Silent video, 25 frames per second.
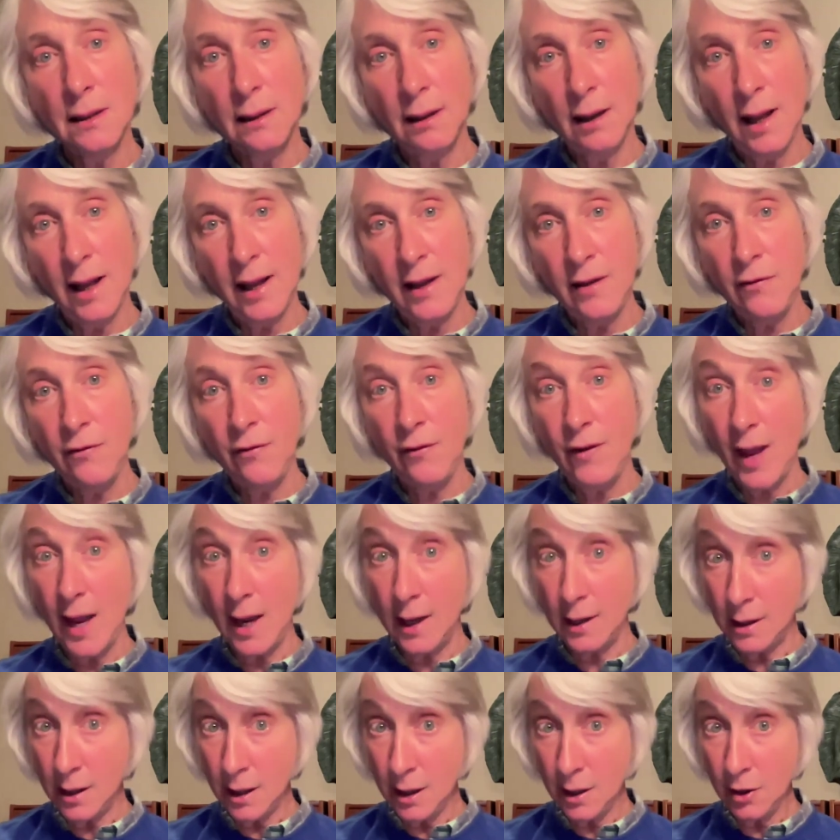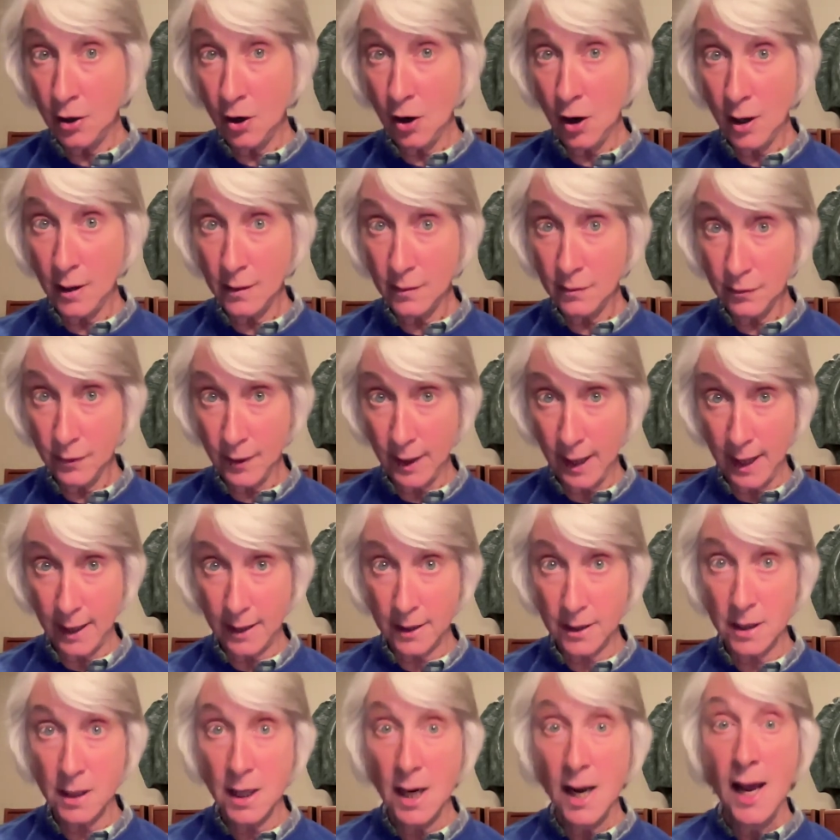in life and in
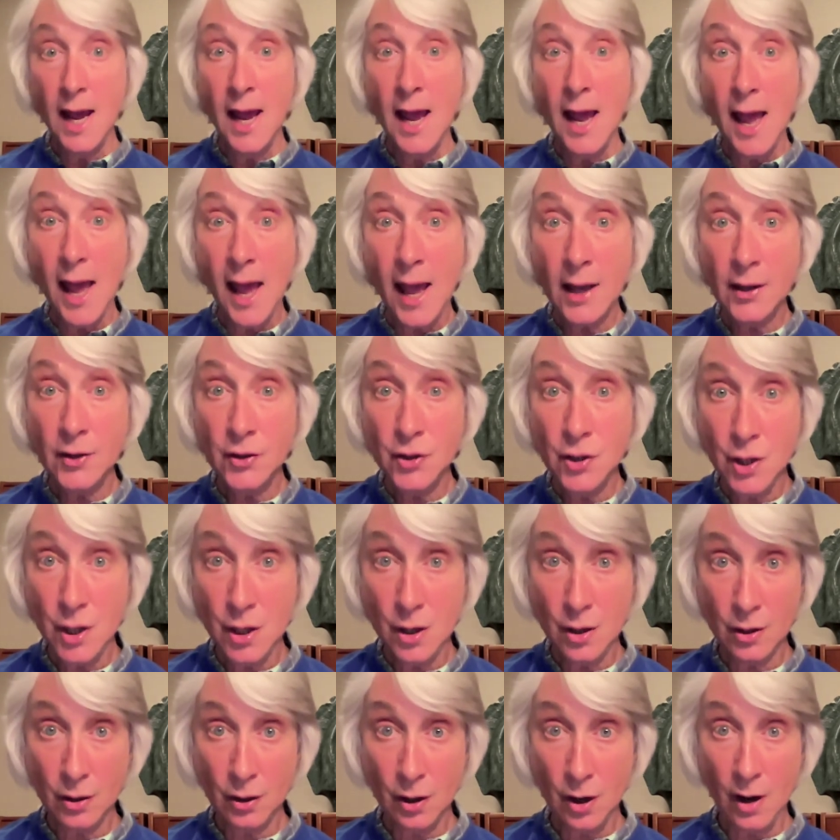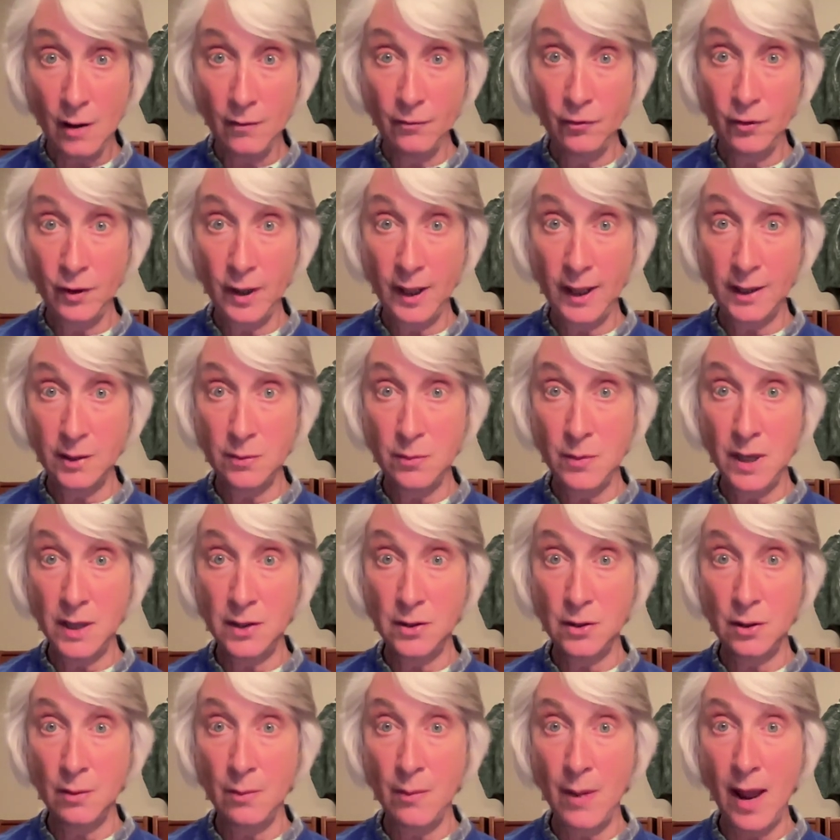conflict add to your conflict
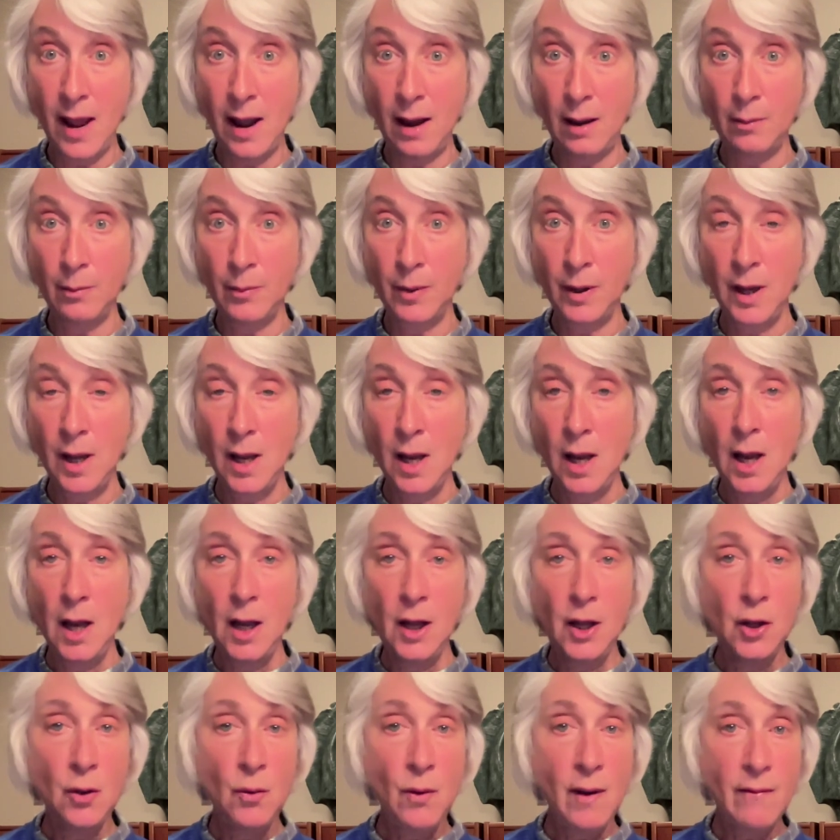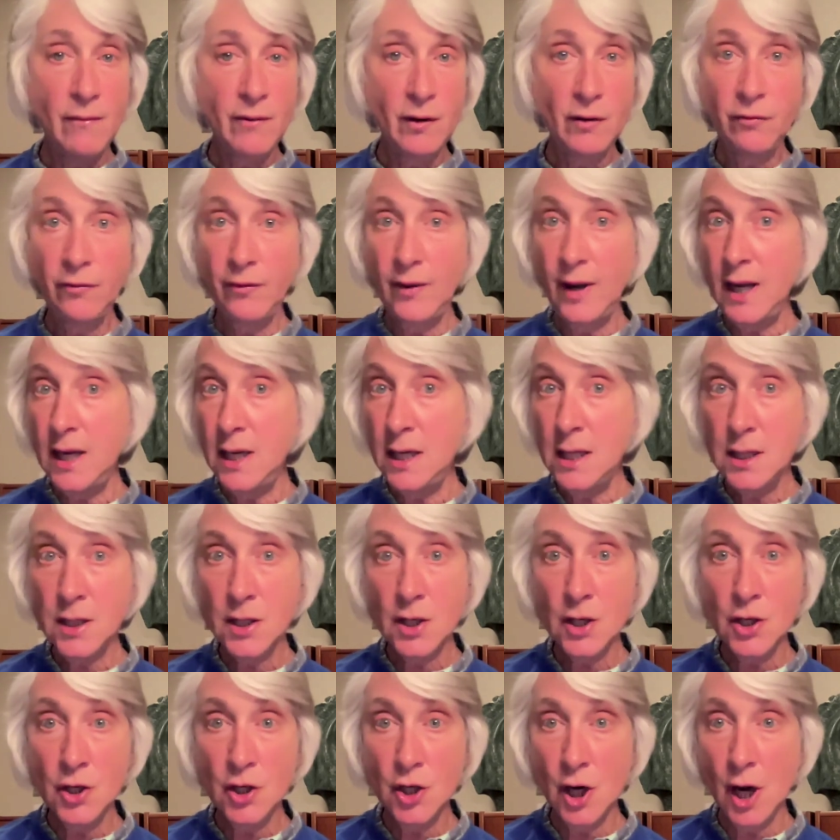mental map. You have a fight
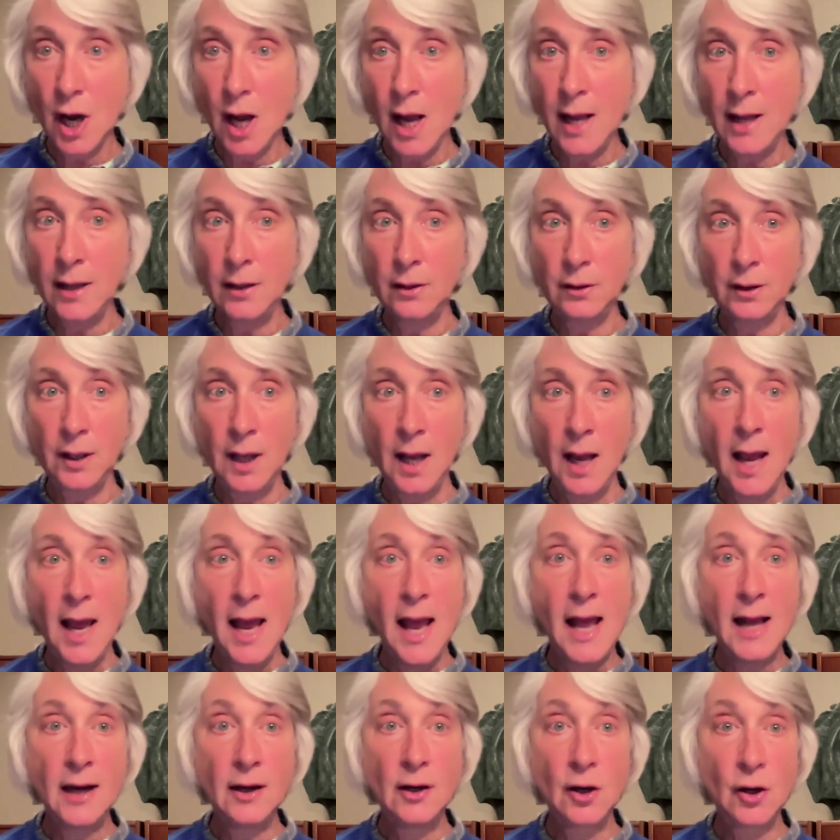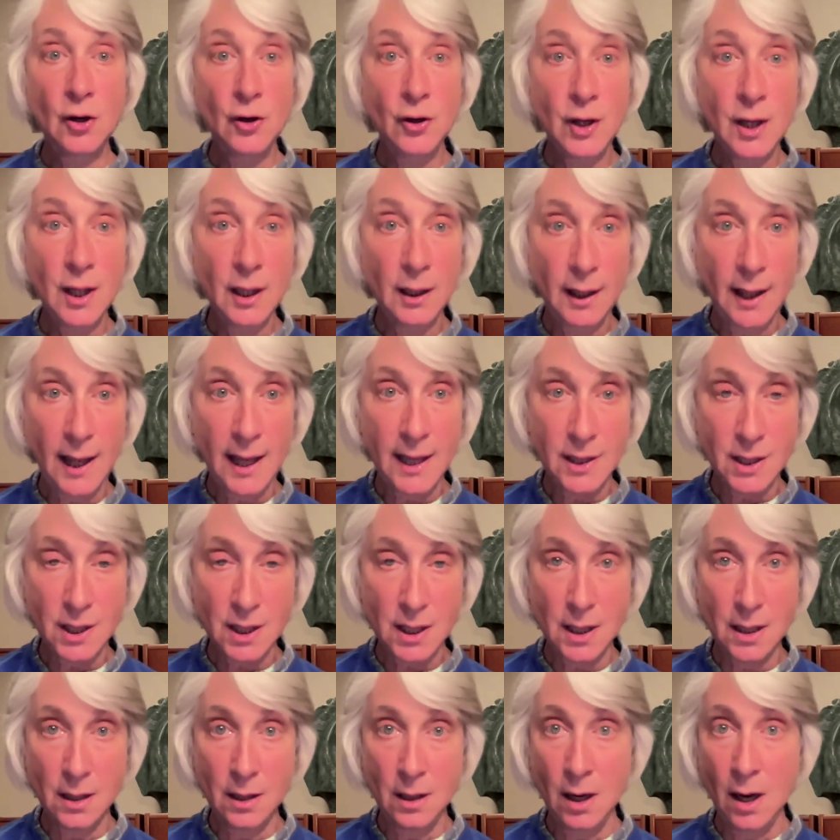as a child and learn a
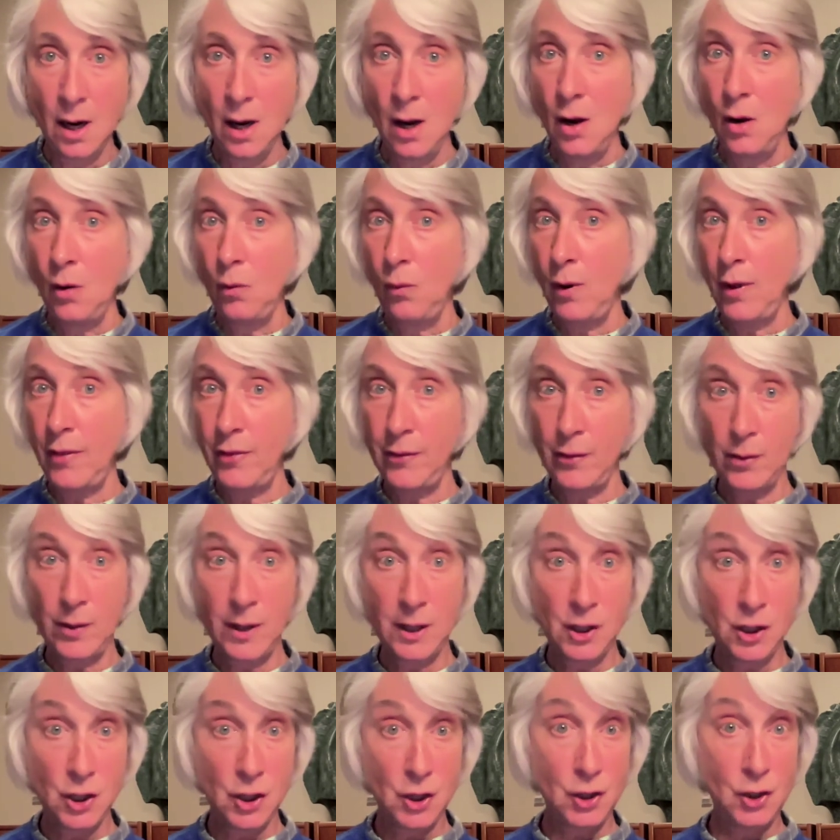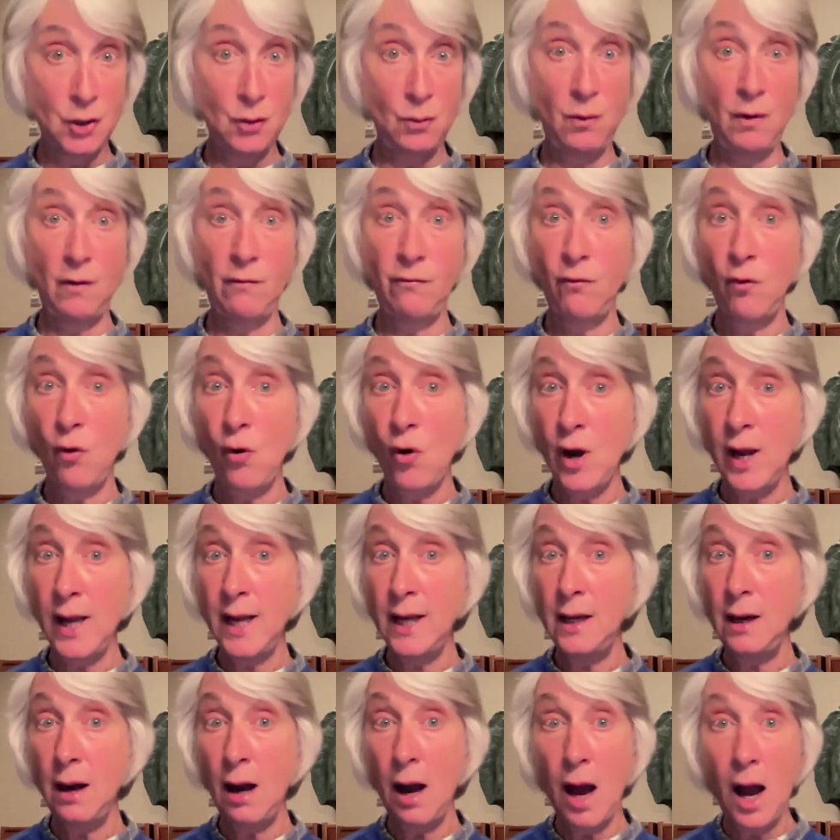lesson, whether it's to
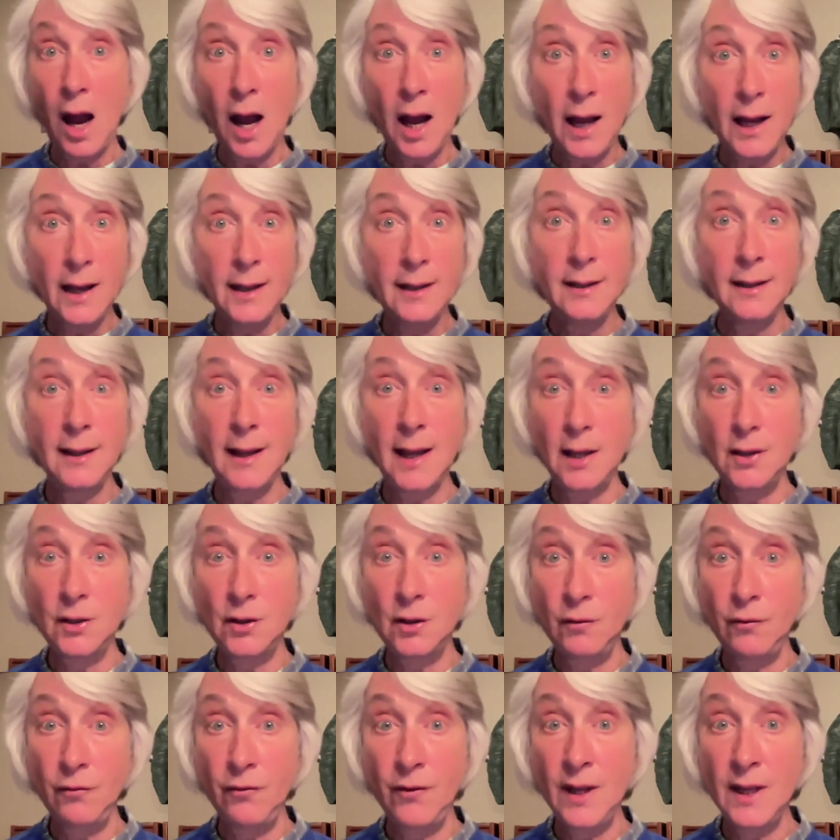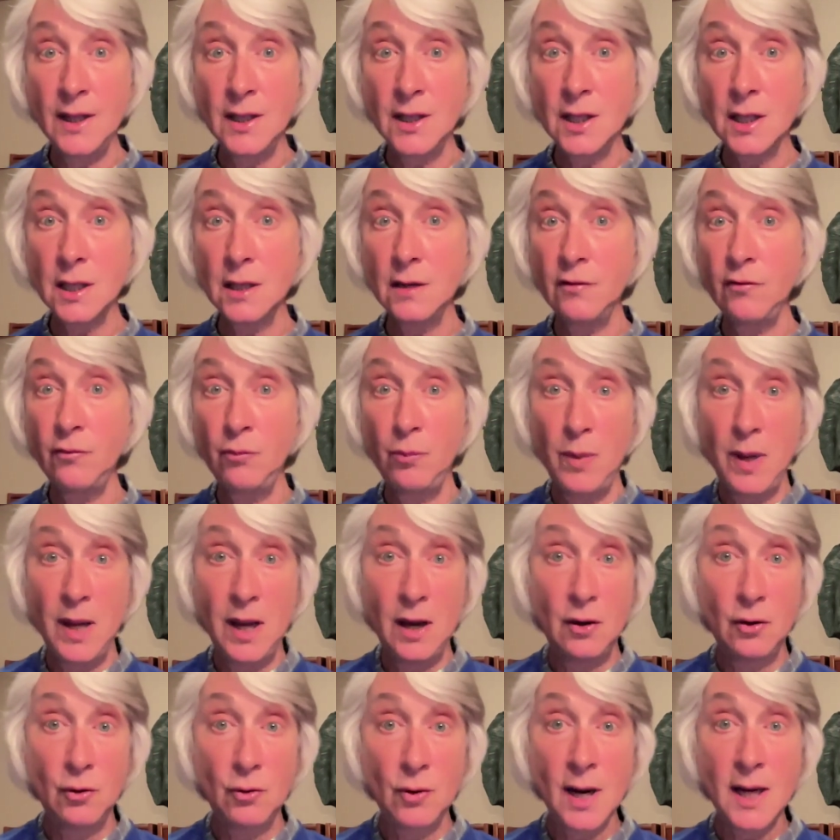avoid, hide, get defensive,
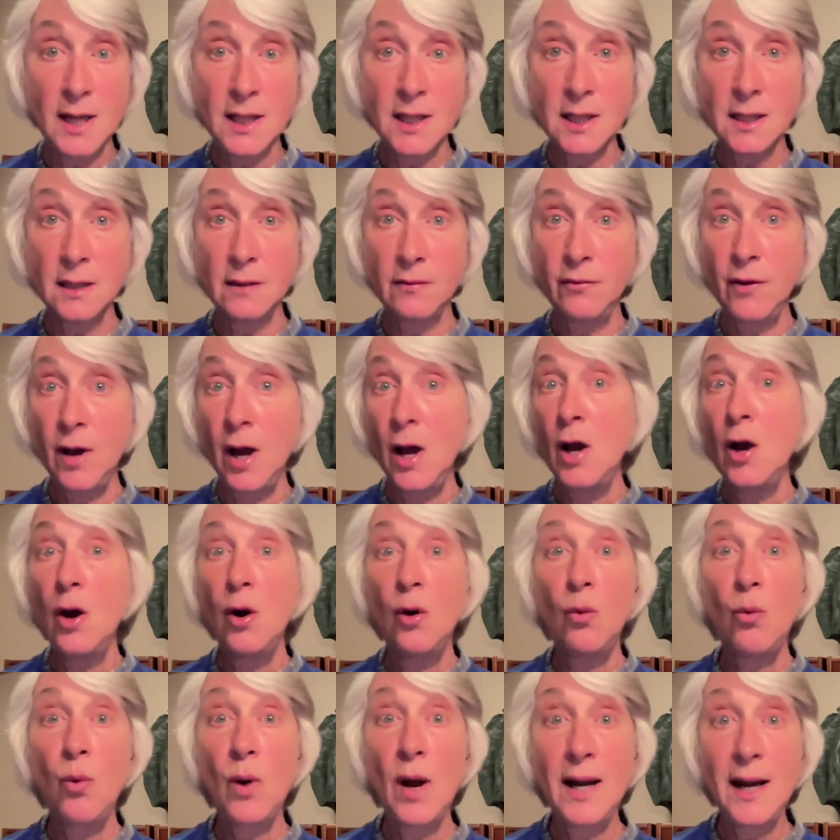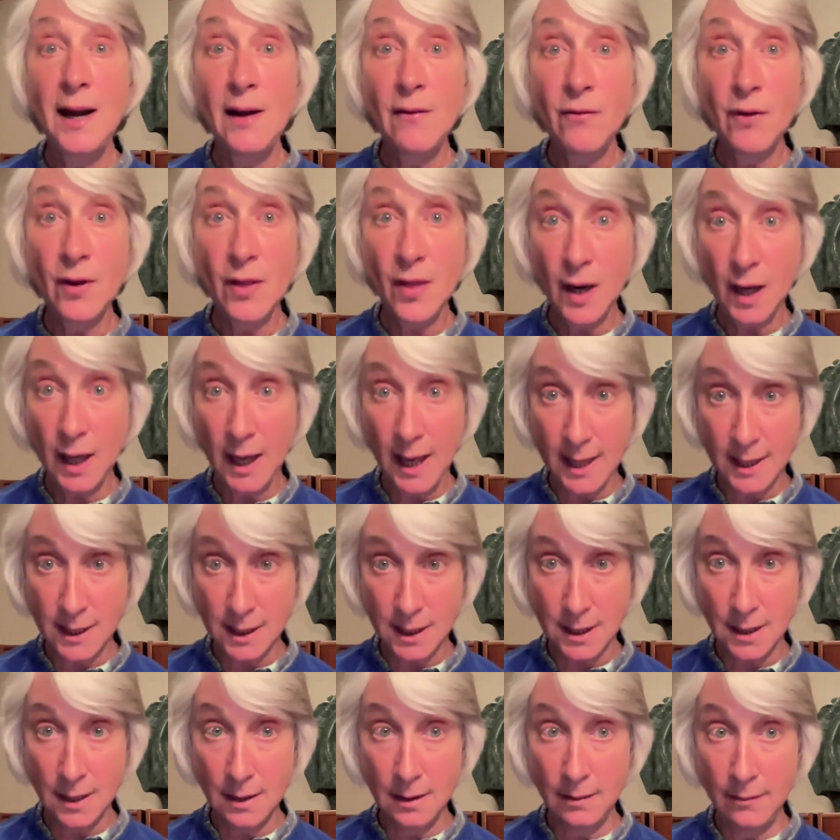be aggressive, whatever the
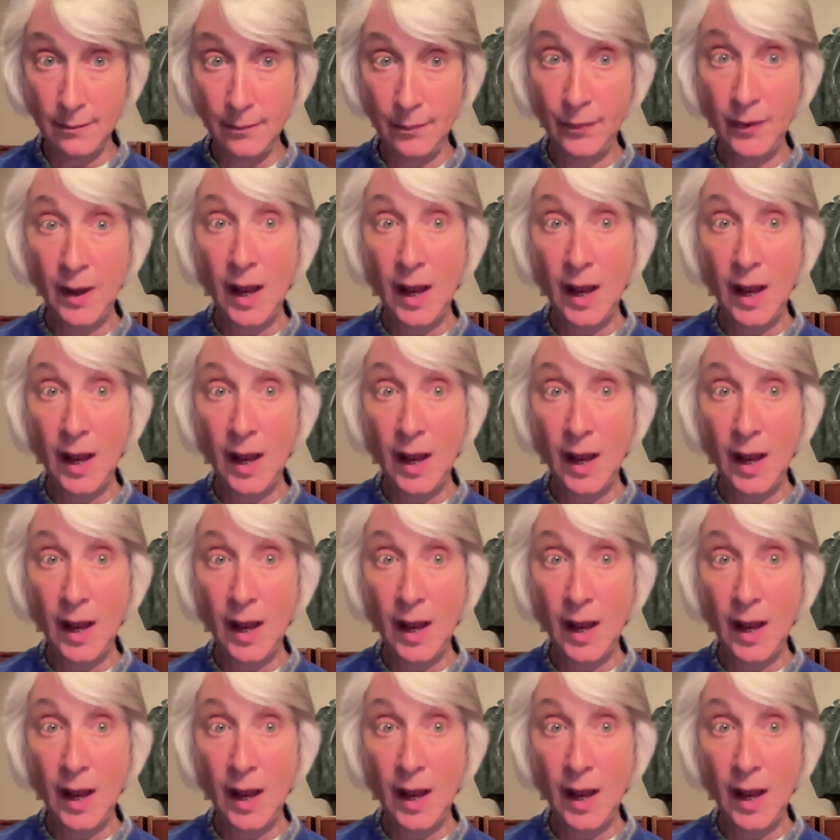lesson.